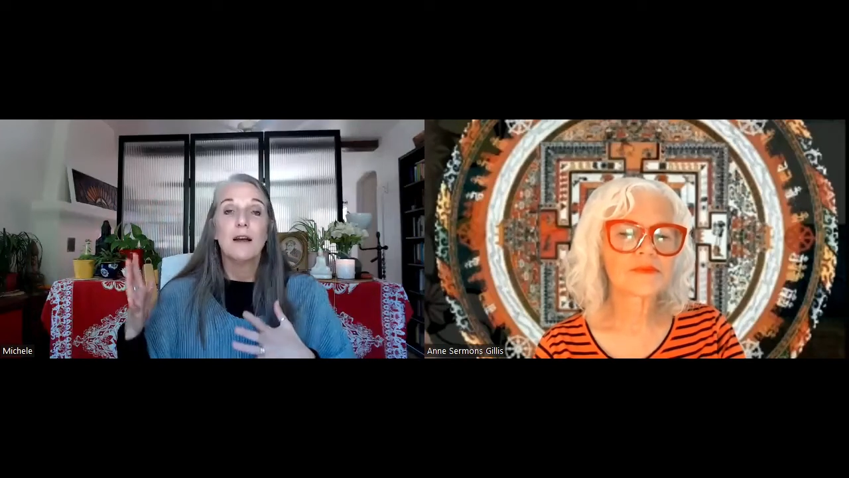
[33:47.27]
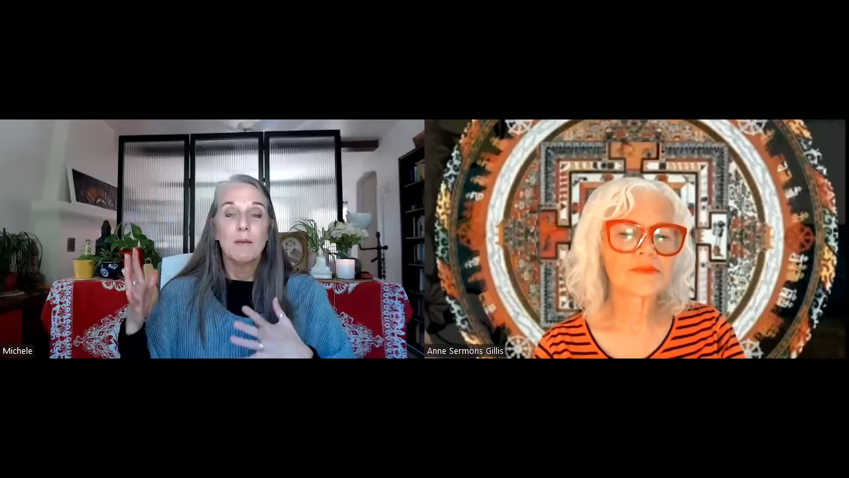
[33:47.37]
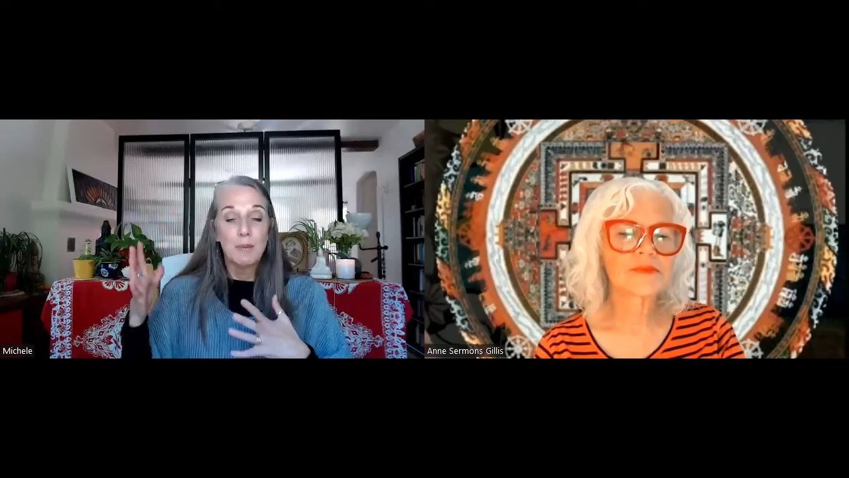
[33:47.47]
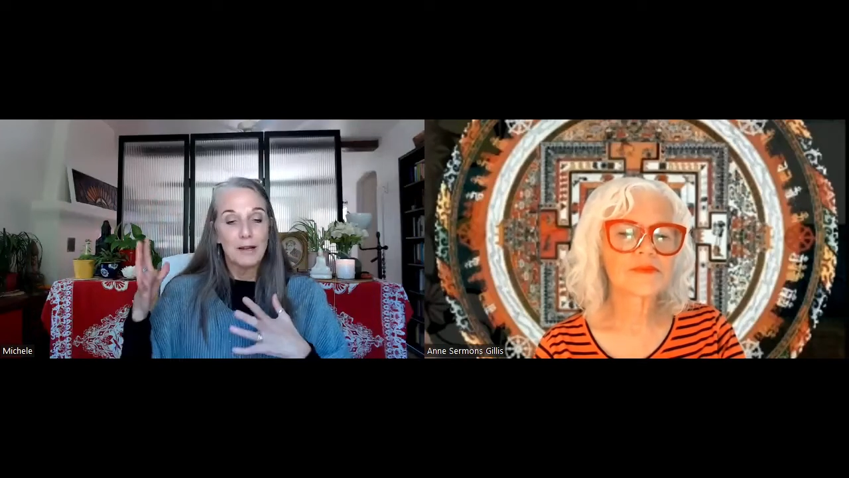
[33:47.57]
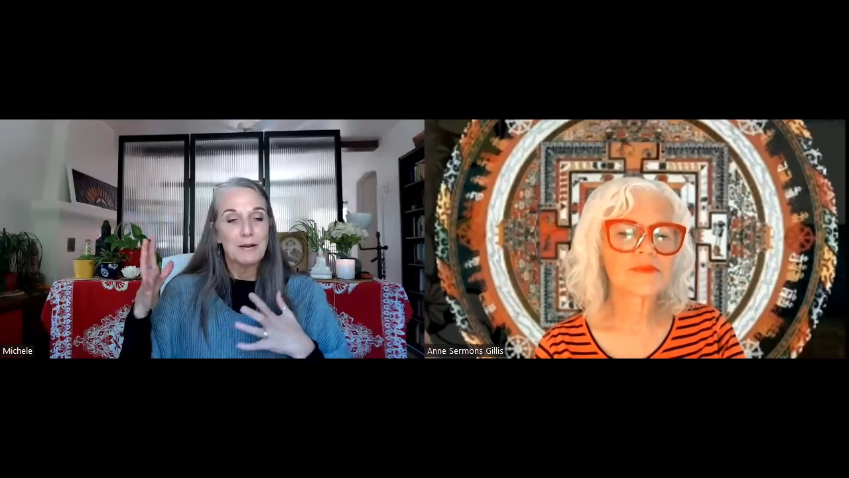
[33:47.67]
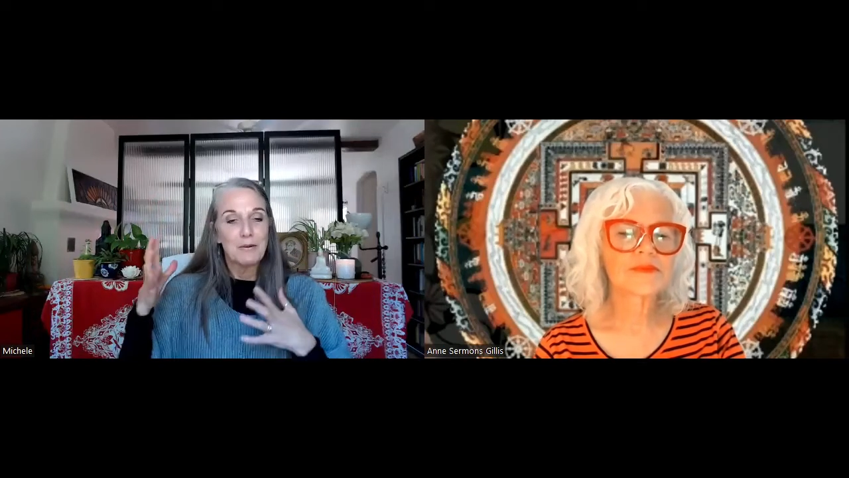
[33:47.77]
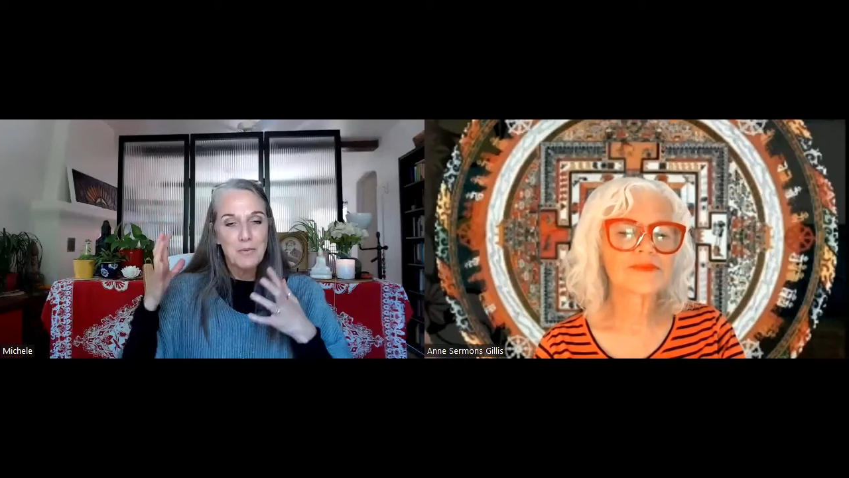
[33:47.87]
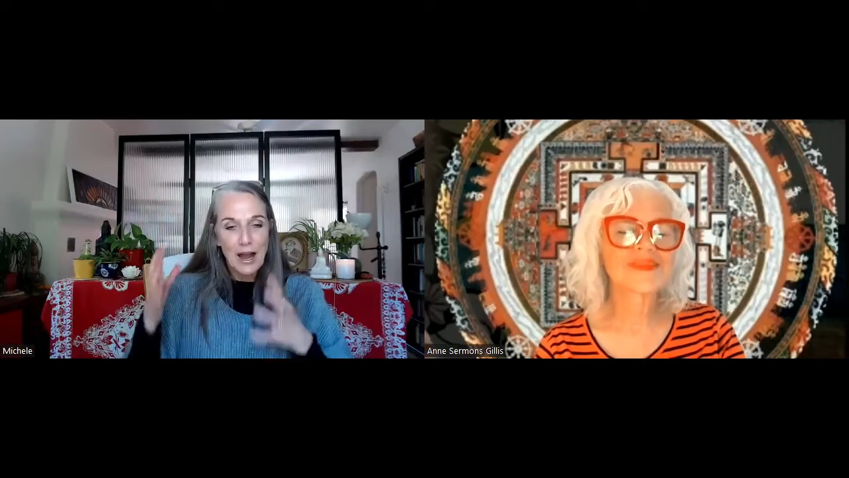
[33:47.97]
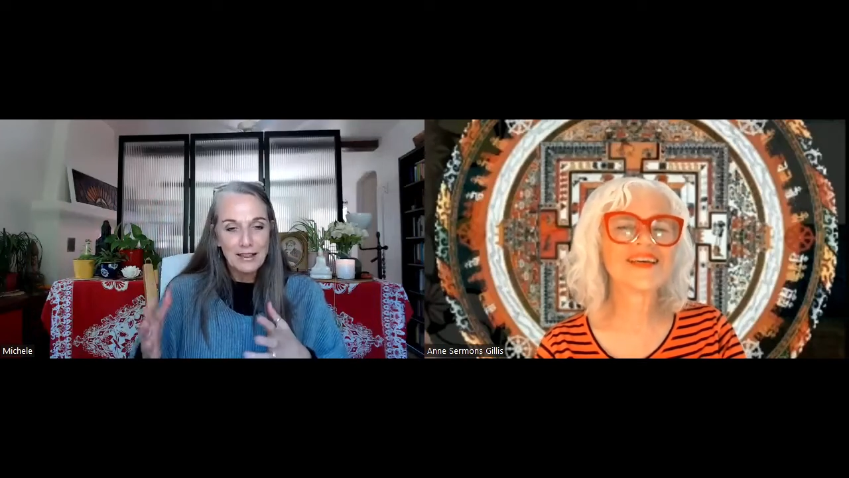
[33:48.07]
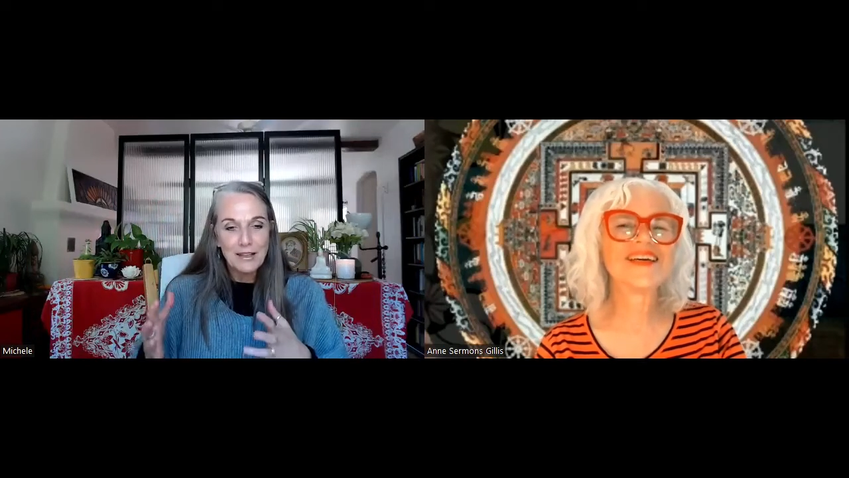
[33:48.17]
but
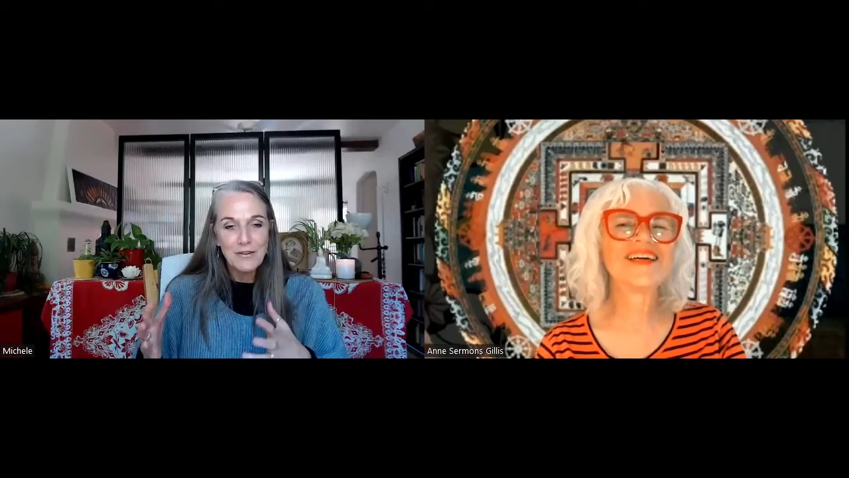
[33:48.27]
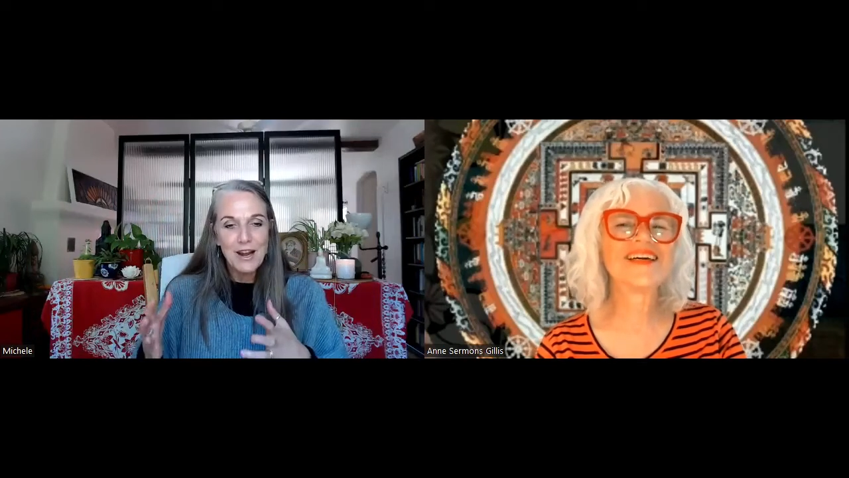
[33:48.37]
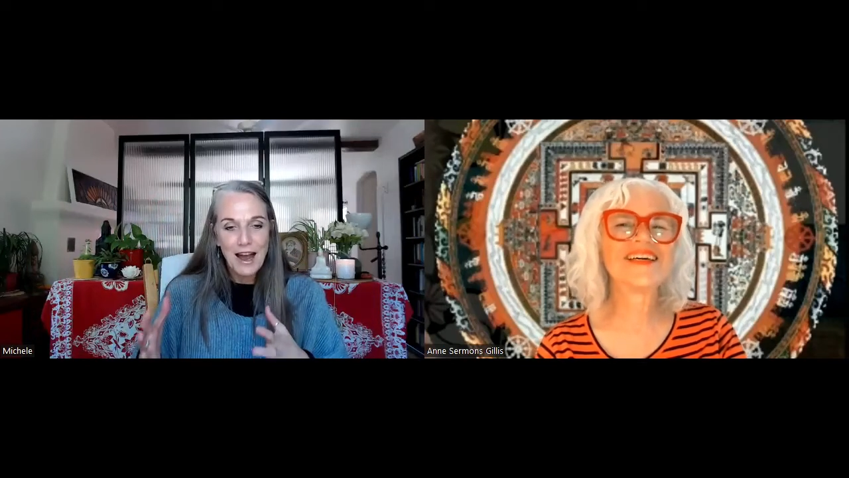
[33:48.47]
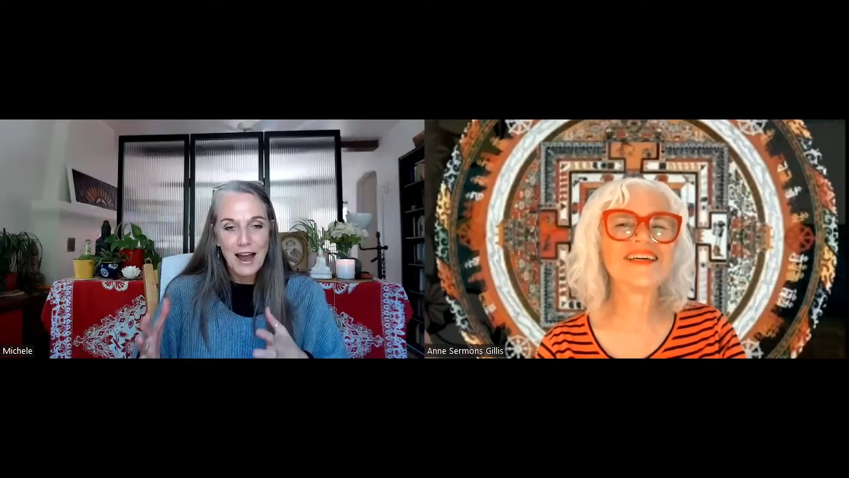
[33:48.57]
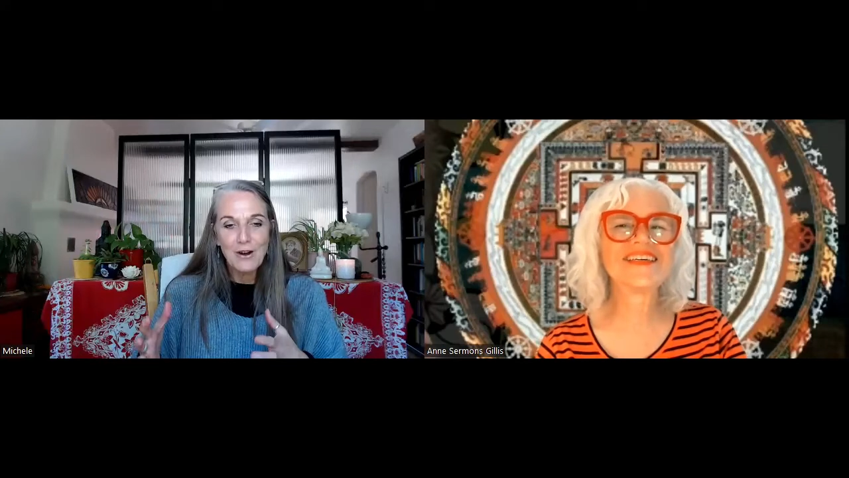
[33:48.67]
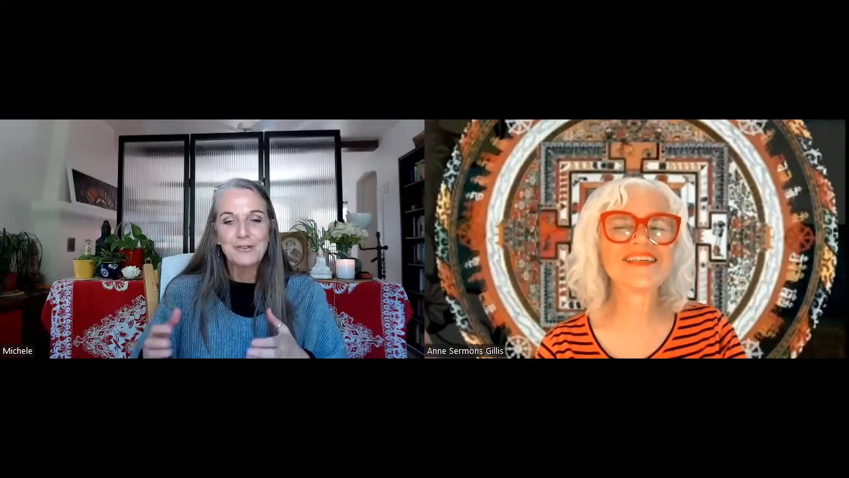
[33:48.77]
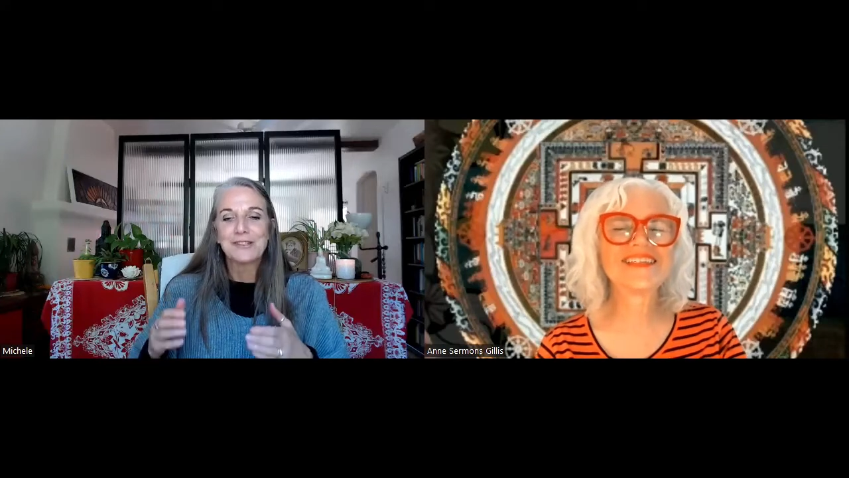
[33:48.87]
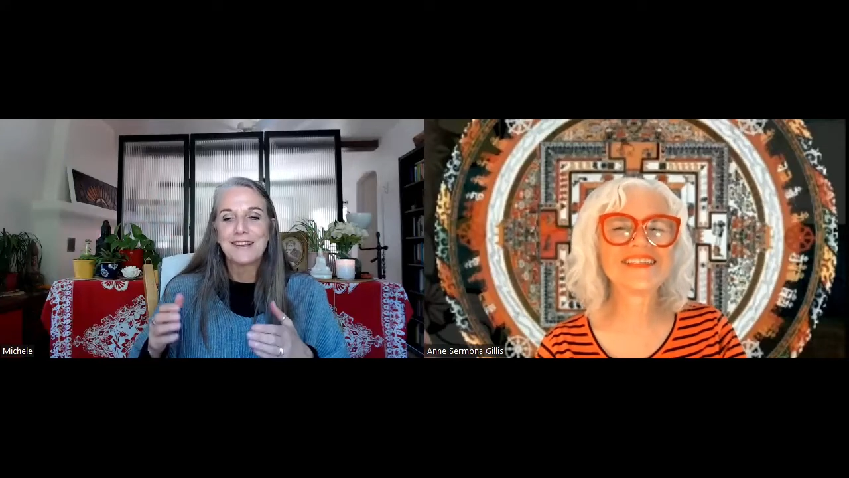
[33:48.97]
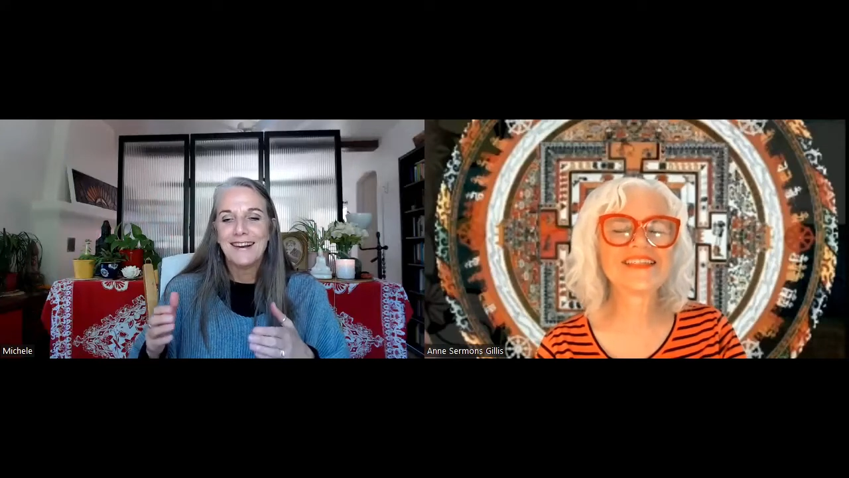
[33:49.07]
I live in a house